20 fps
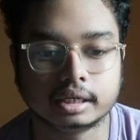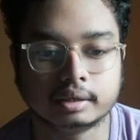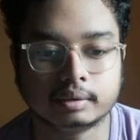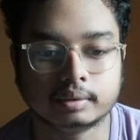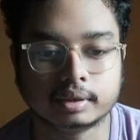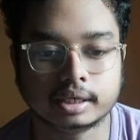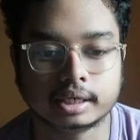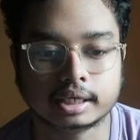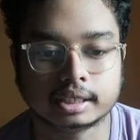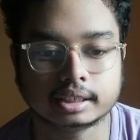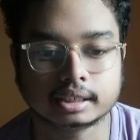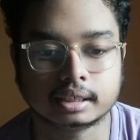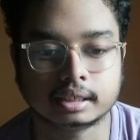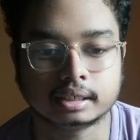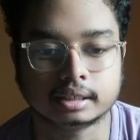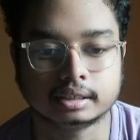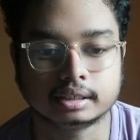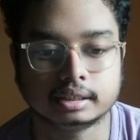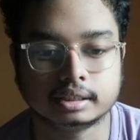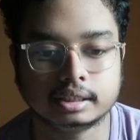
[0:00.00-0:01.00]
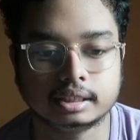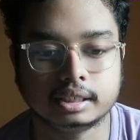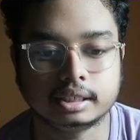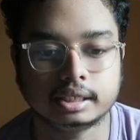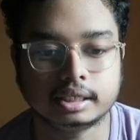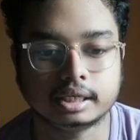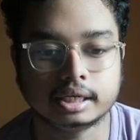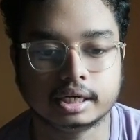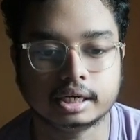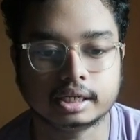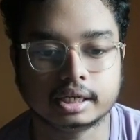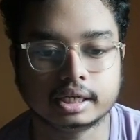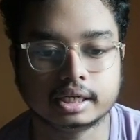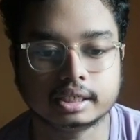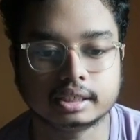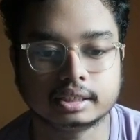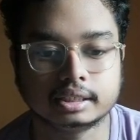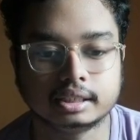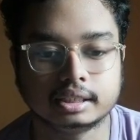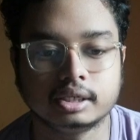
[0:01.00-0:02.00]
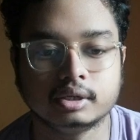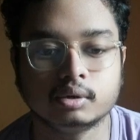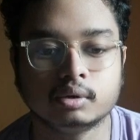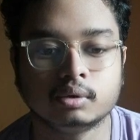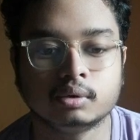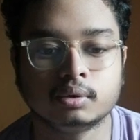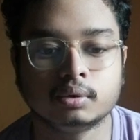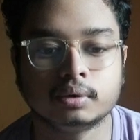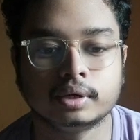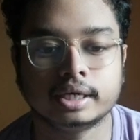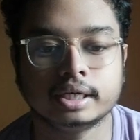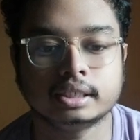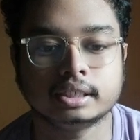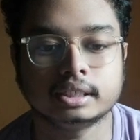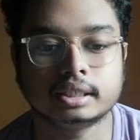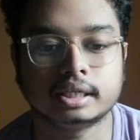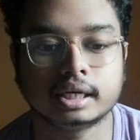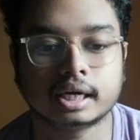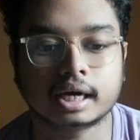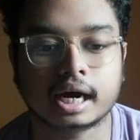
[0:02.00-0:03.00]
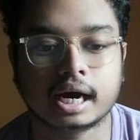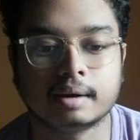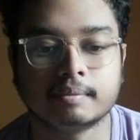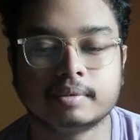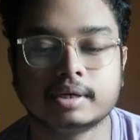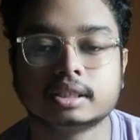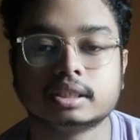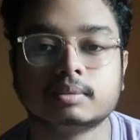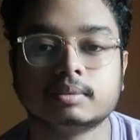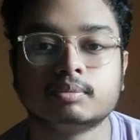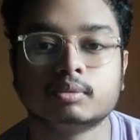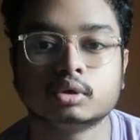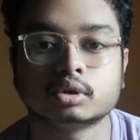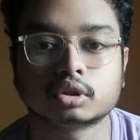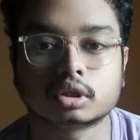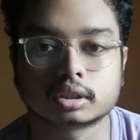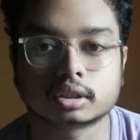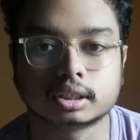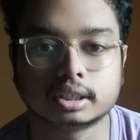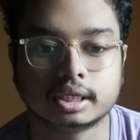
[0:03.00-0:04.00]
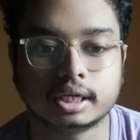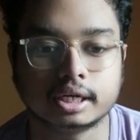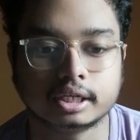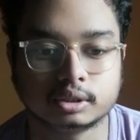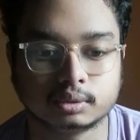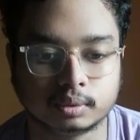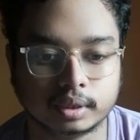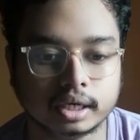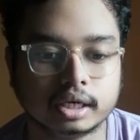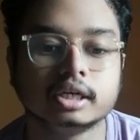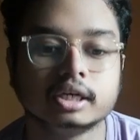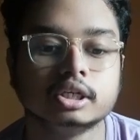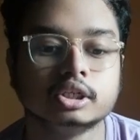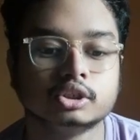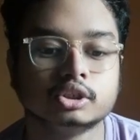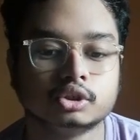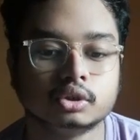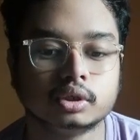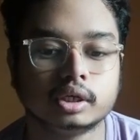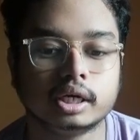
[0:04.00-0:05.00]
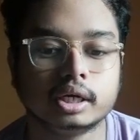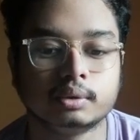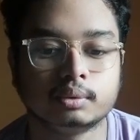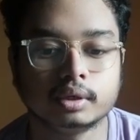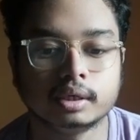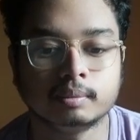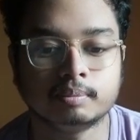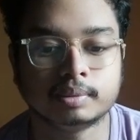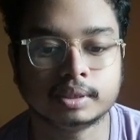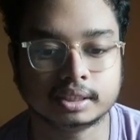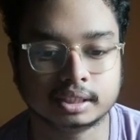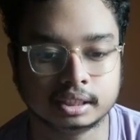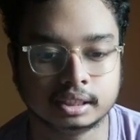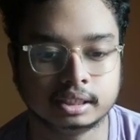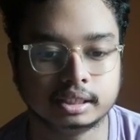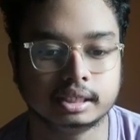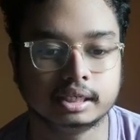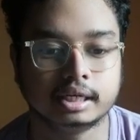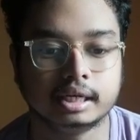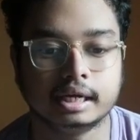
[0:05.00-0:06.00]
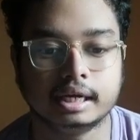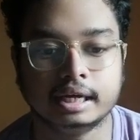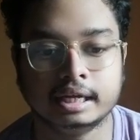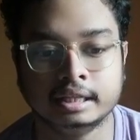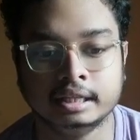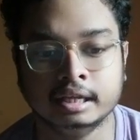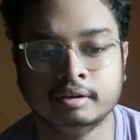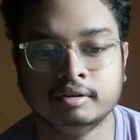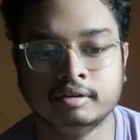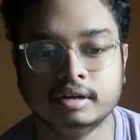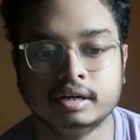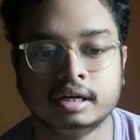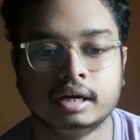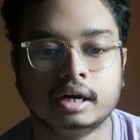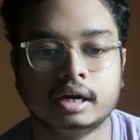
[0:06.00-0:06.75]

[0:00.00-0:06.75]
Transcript: you can see here that the COOH, the carbon is the most oxidized one, so it will present in the